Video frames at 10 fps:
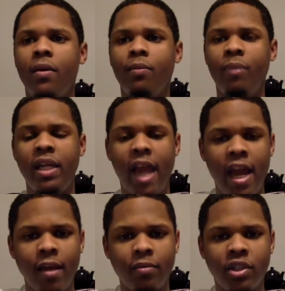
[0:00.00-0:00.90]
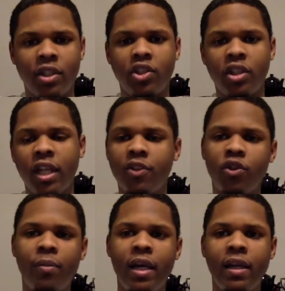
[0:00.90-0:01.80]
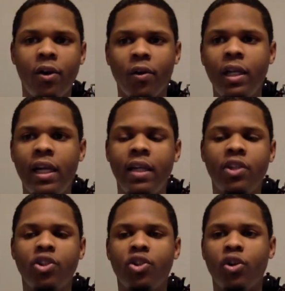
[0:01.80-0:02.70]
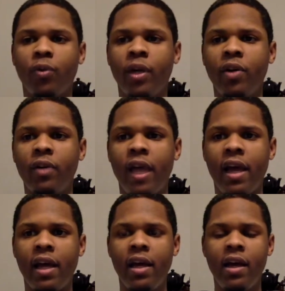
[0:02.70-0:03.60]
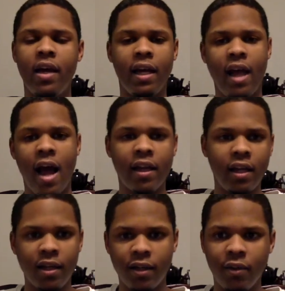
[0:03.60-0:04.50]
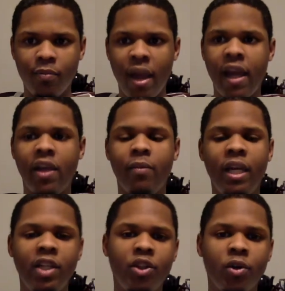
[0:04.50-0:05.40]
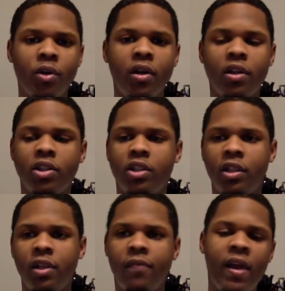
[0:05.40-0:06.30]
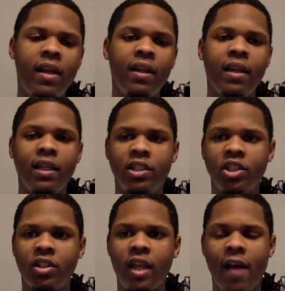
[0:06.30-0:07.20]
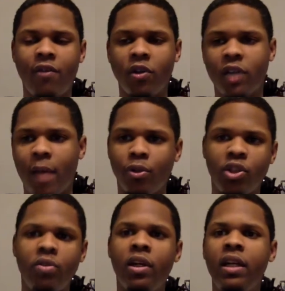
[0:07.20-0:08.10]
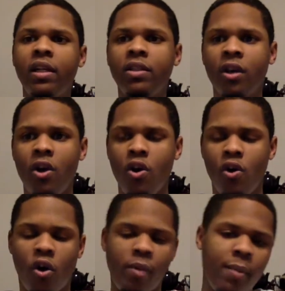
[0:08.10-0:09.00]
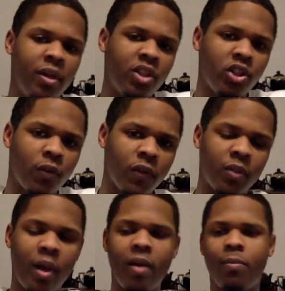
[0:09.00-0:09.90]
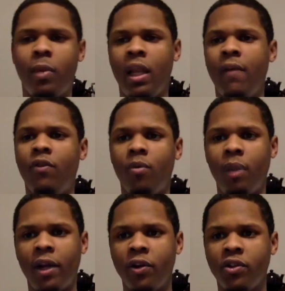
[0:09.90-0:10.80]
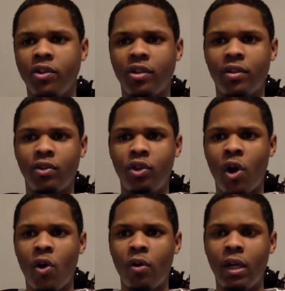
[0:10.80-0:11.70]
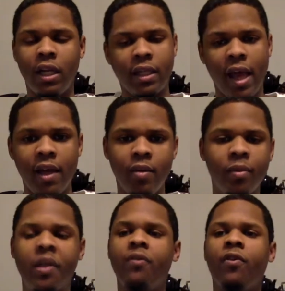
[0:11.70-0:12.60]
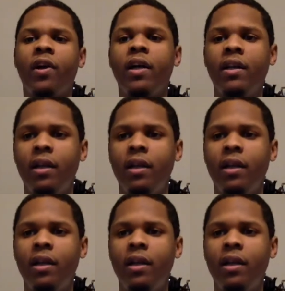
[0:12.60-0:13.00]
became such a detriment early in his career that it kind of made him easier to defend and he just didn't have those opportunities. Or maybe it's just a respect level. Players, you know, looked at him different